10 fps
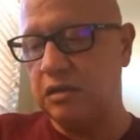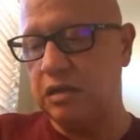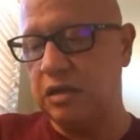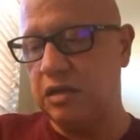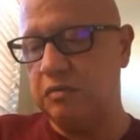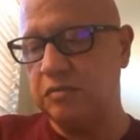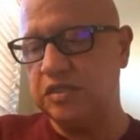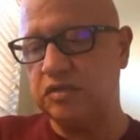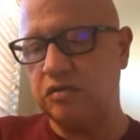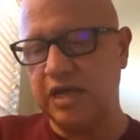Um,
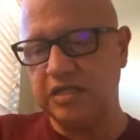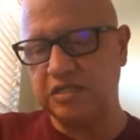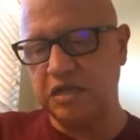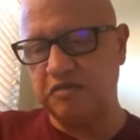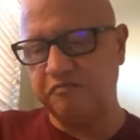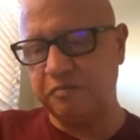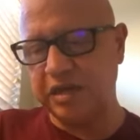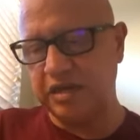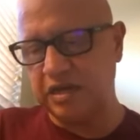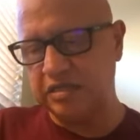so that's kind of
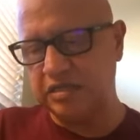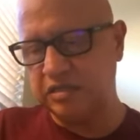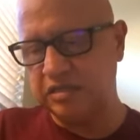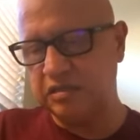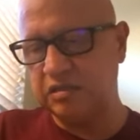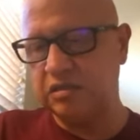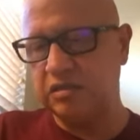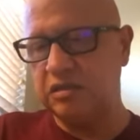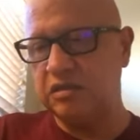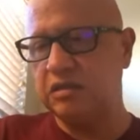Perla's
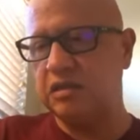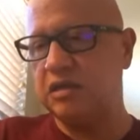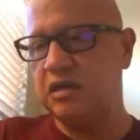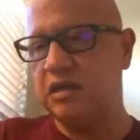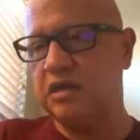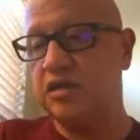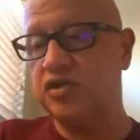uh, an